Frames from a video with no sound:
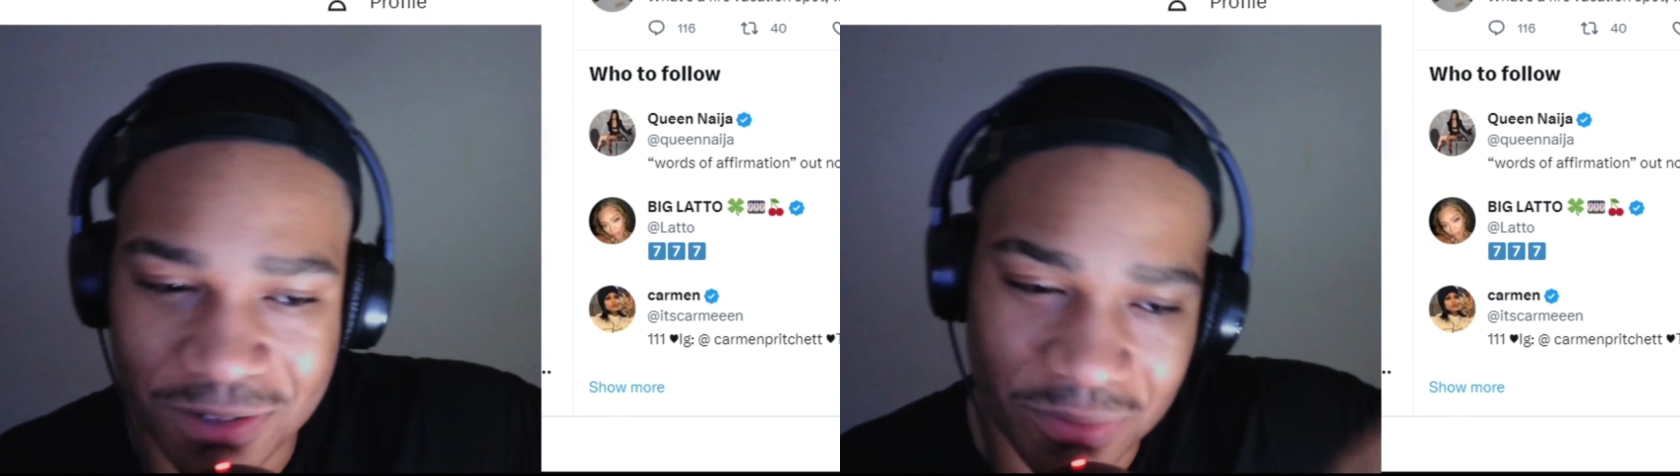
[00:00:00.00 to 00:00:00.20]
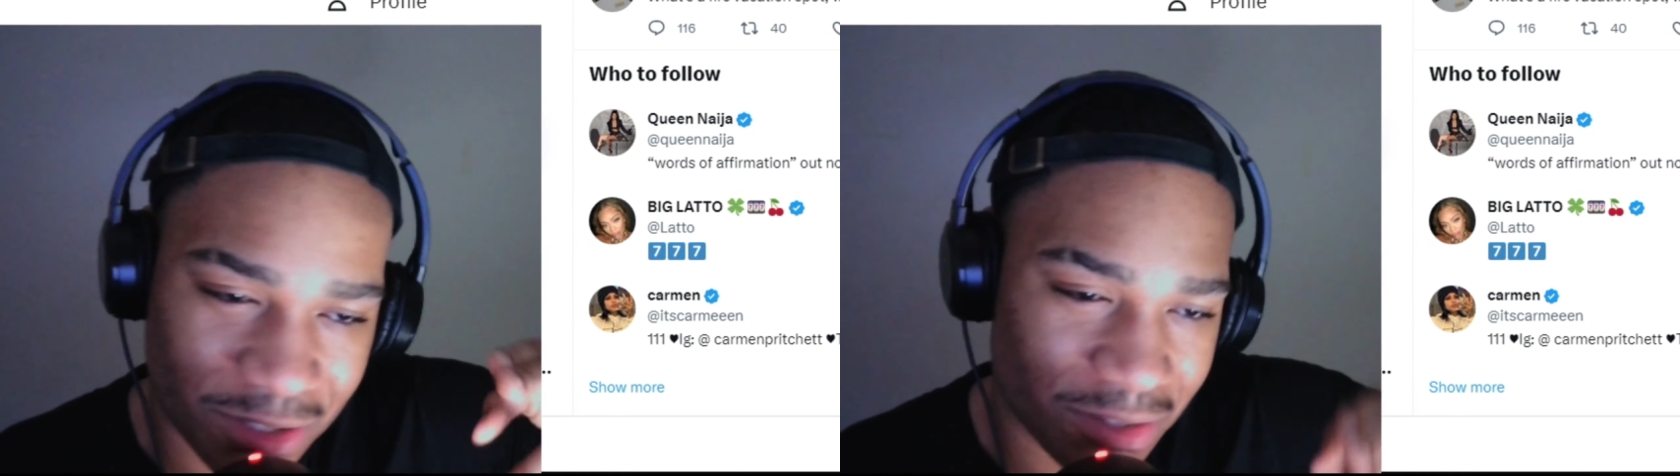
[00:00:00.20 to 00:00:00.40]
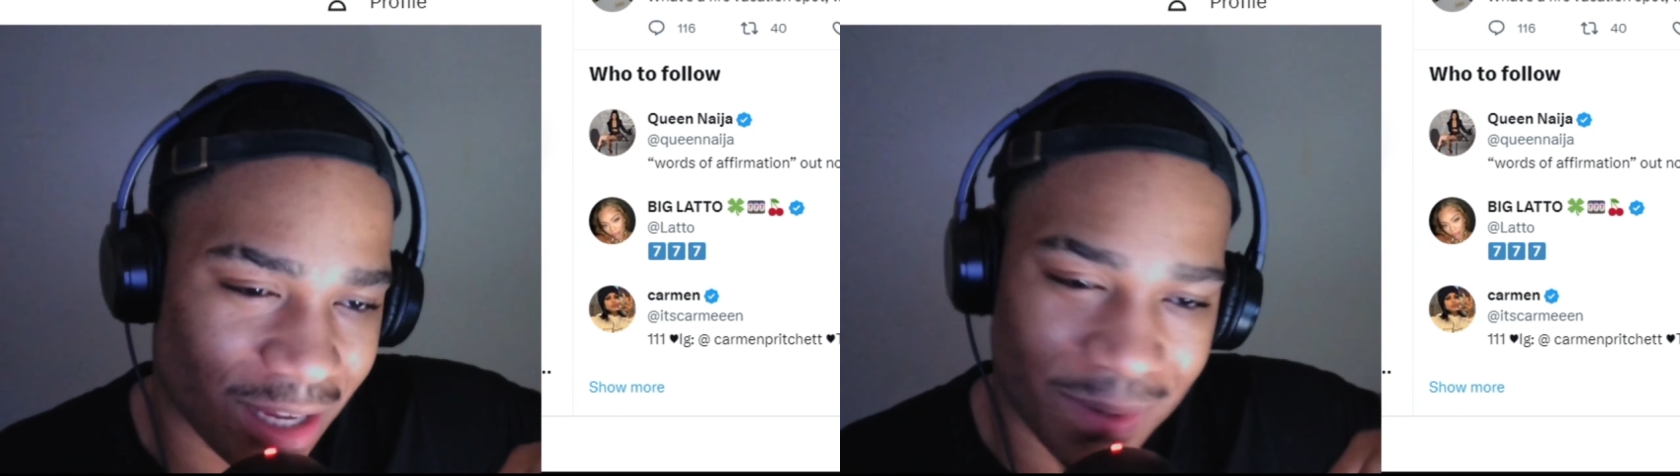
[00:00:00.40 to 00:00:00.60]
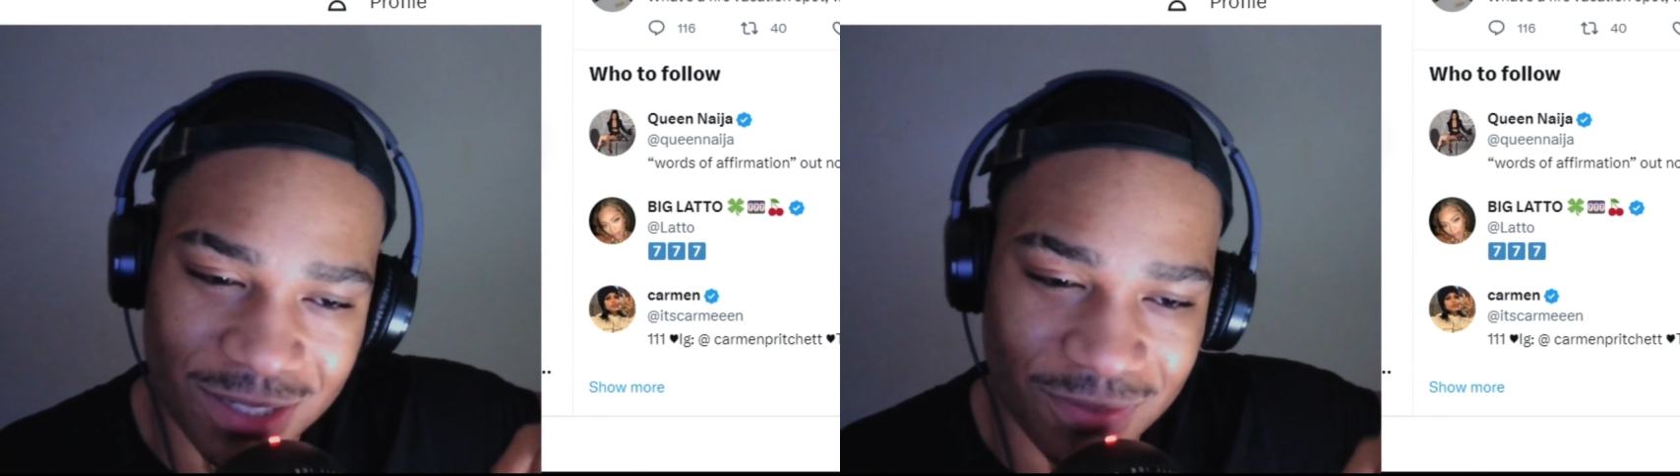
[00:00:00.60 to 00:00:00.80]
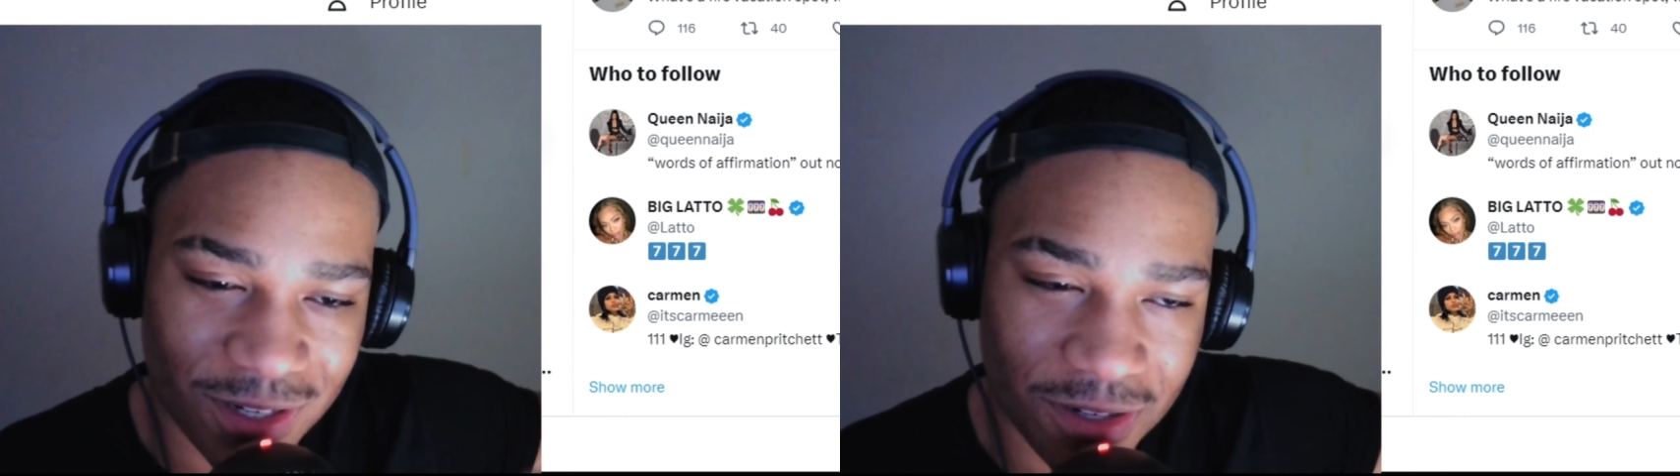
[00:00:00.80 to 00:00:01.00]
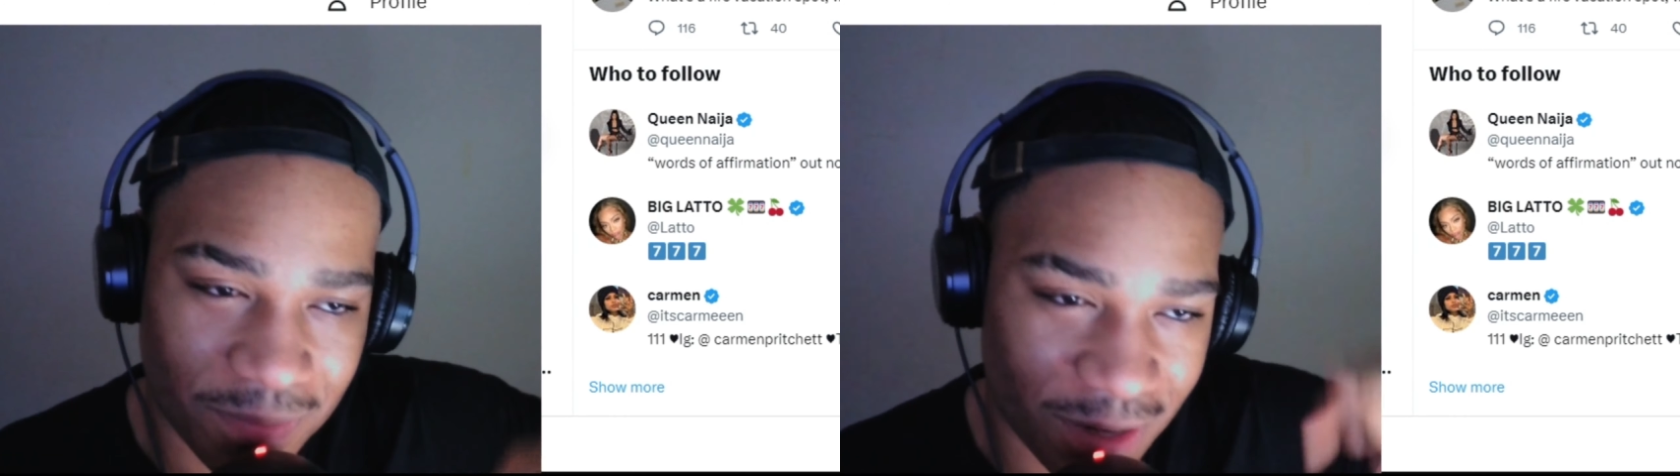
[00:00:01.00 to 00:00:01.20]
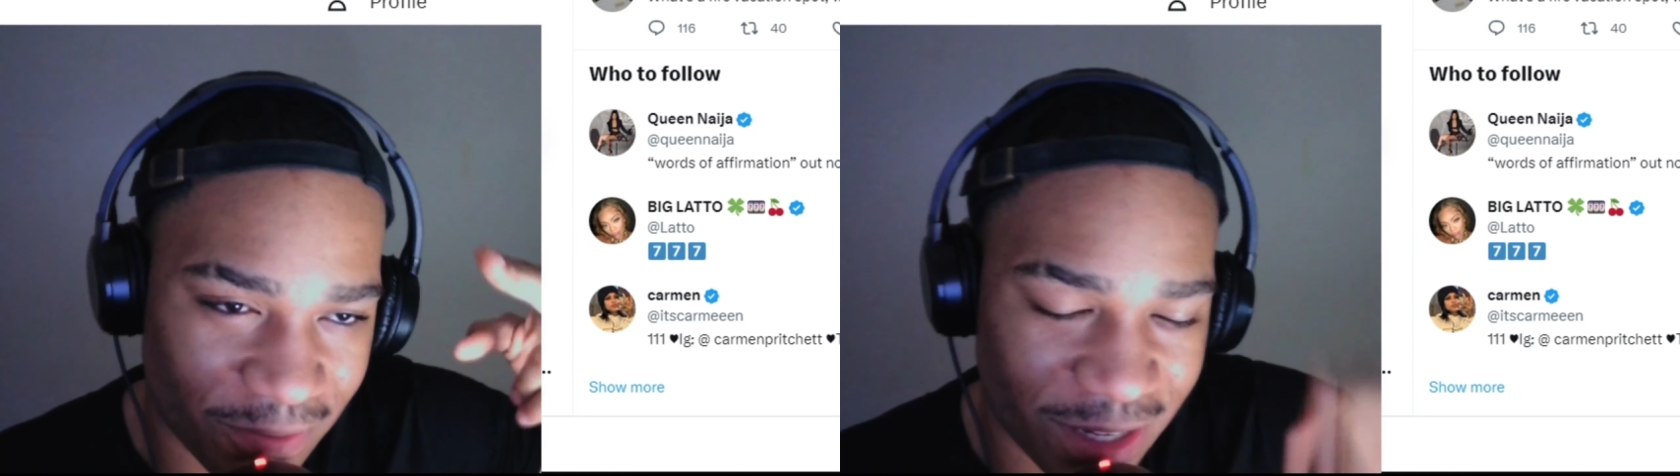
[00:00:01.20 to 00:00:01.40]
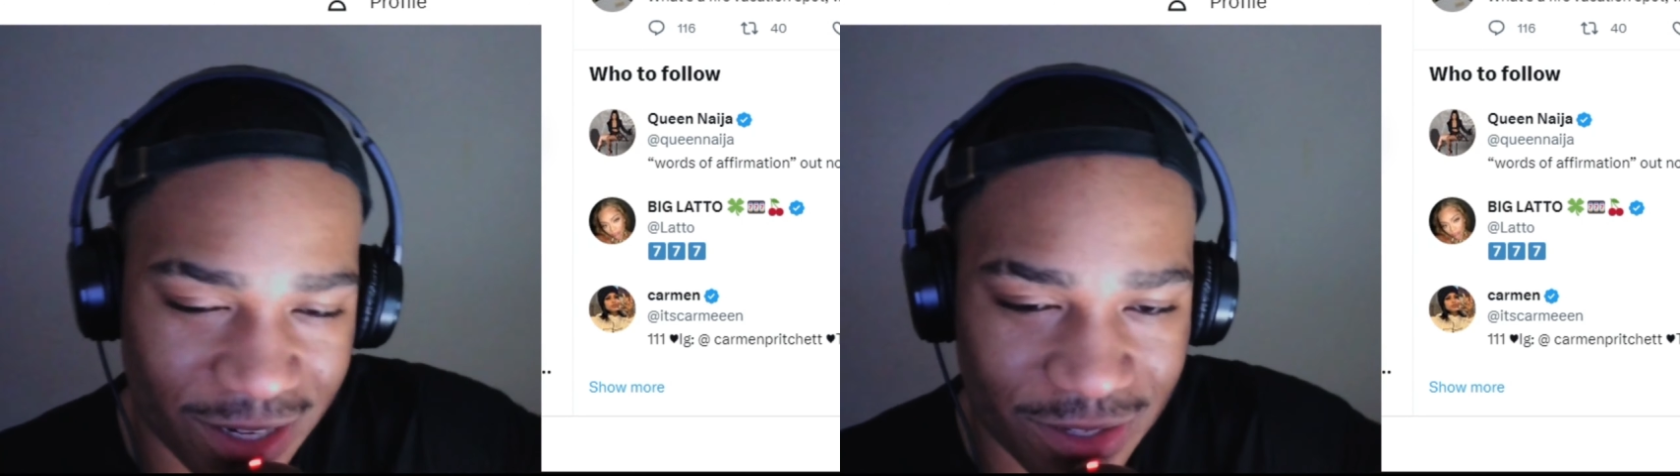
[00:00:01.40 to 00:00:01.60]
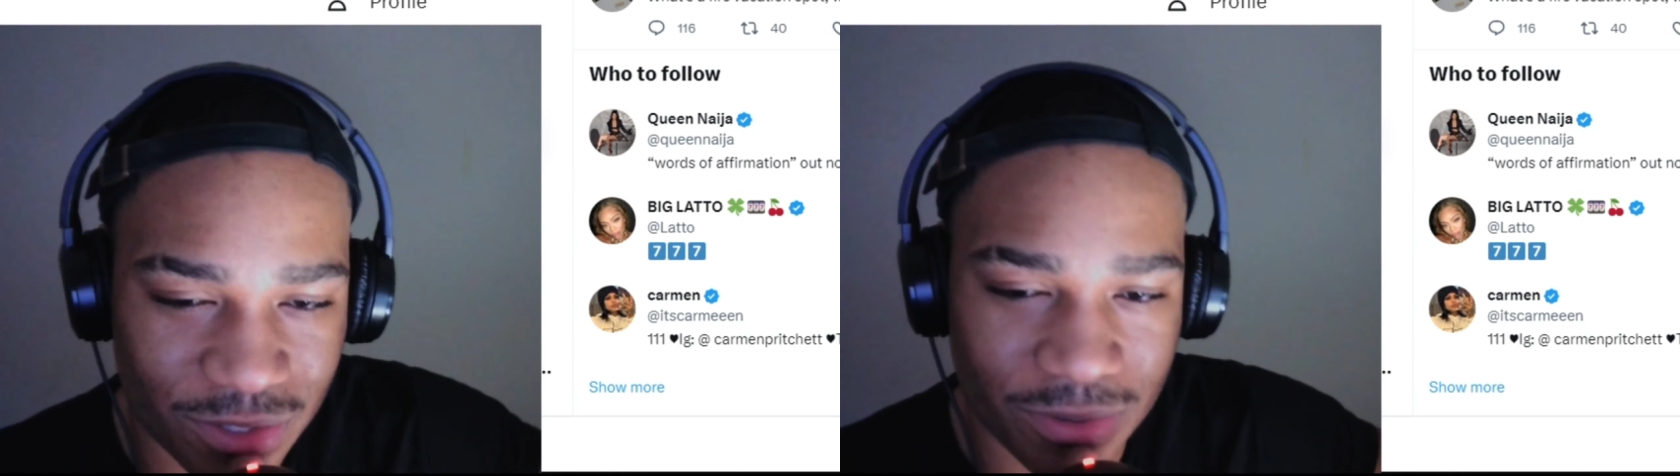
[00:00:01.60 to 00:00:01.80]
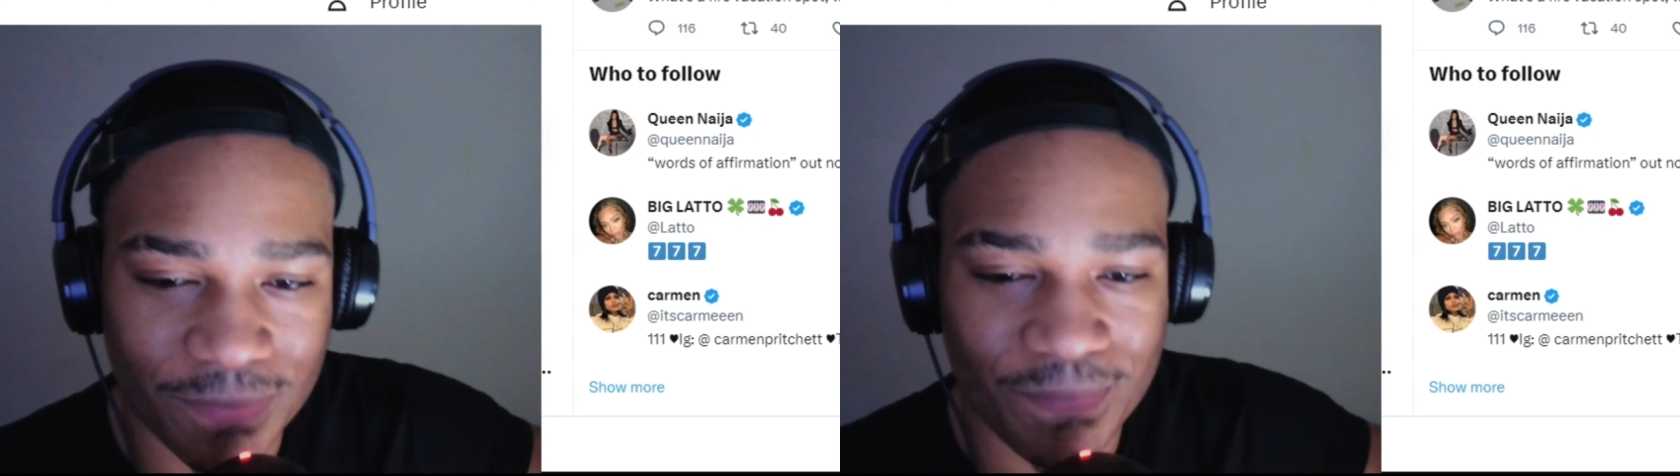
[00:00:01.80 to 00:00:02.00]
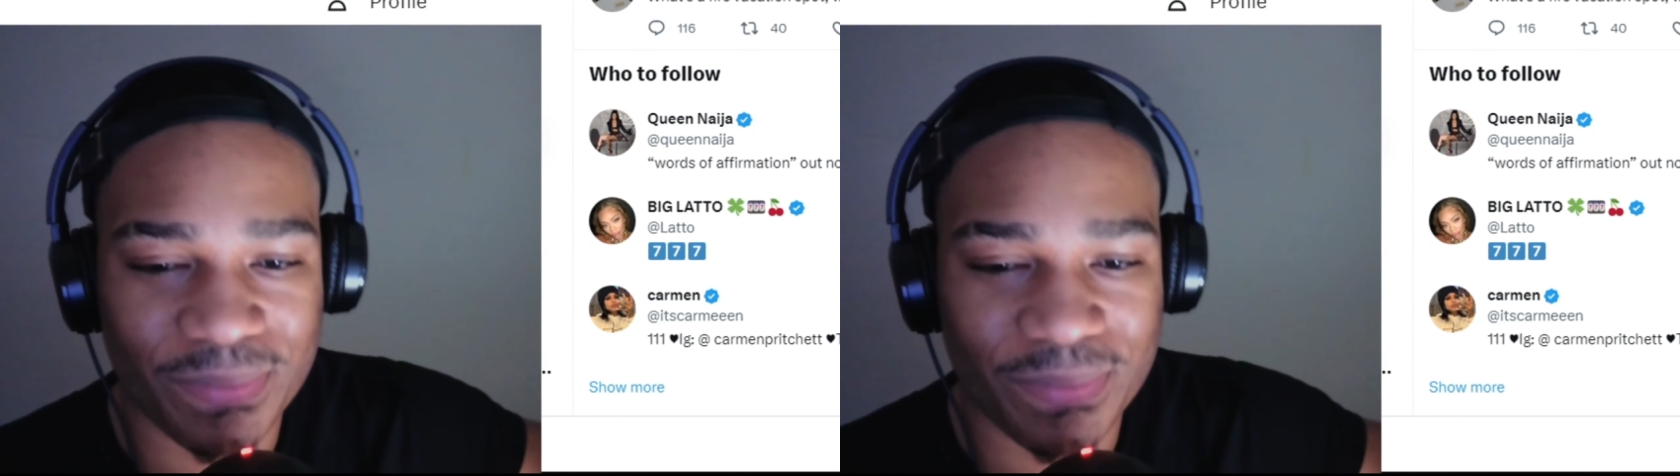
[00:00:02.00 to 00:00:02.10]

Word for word: what you think about this video, but I'm going to get into it.